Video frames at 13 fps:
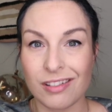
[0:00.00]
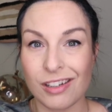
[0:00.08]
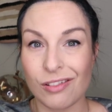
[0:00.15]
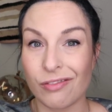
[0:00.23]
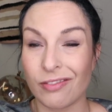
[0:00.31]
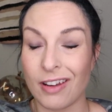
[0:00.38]

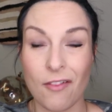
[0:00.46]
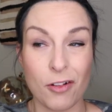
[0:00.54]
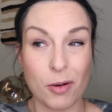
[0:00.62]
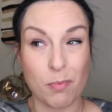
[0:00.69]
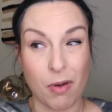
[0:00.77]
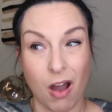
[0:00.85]
you've
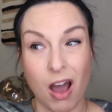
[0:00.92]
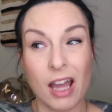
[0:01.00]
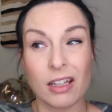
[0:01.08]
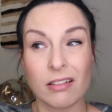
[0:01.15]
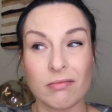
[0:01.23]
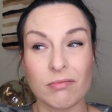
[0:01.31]
never
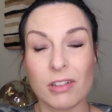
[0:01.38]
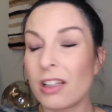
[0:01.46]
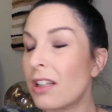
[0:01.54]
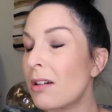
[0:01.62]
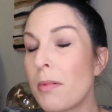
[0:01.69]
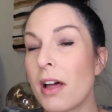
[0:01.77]
bought
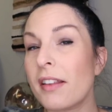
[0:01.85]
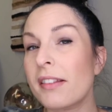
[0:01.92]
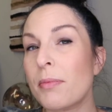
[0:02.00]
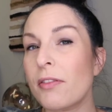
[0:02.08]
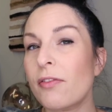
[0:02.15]
Glitterbels